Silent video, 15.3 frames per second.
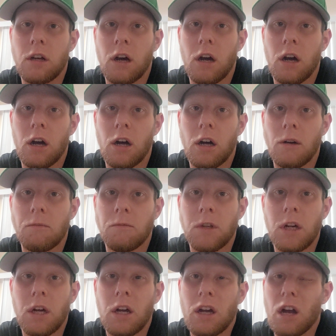a
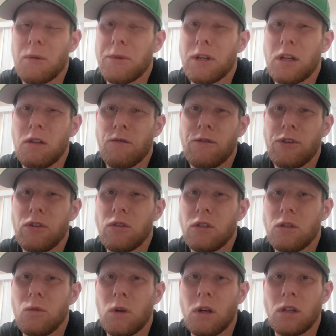couple of
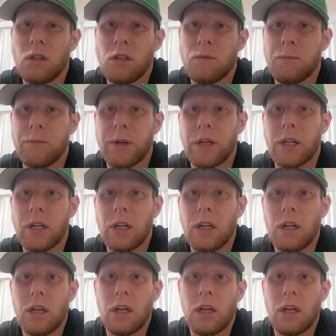confusing ones, but